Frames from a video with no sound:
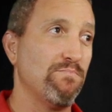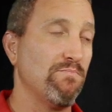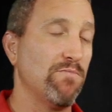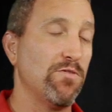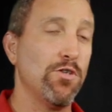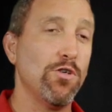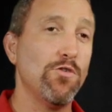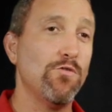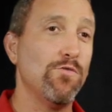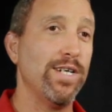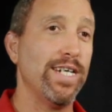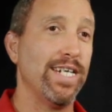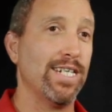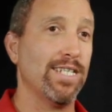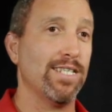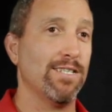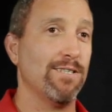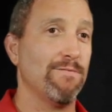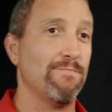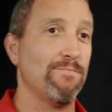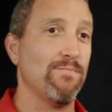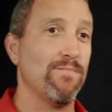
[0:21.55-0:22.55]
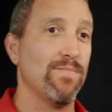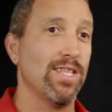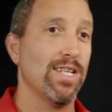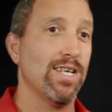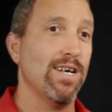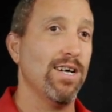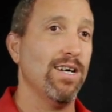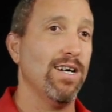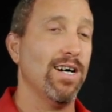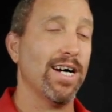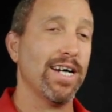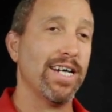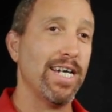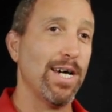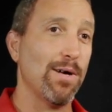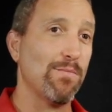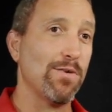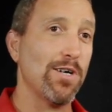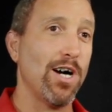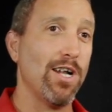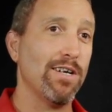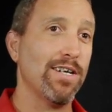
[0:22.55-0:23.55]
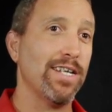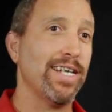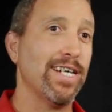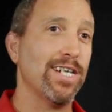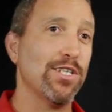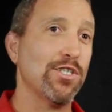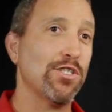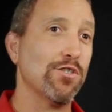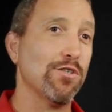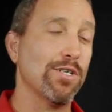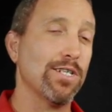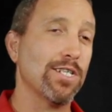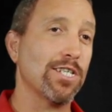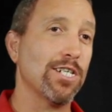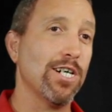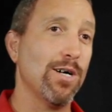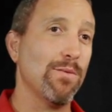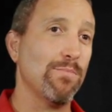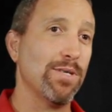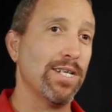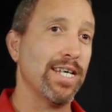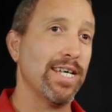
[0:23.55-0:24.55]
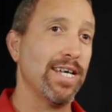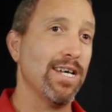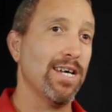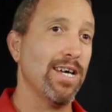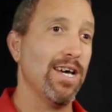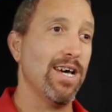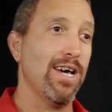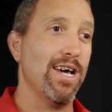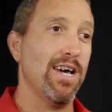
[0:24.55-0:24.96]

two weeks. I kept calling the insurance company.